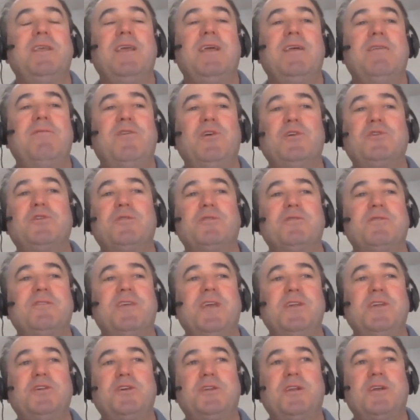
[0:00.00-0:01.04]

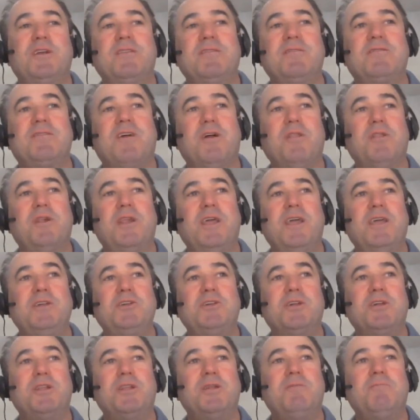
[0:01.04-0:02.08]
virtualization and
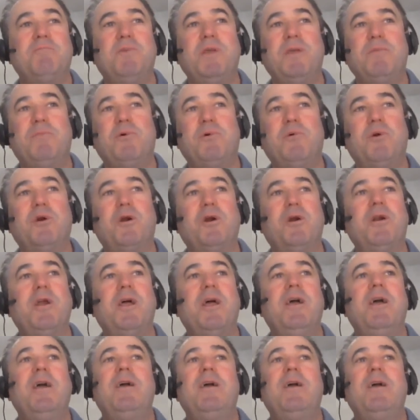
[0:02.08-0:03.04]
consolidation, and people were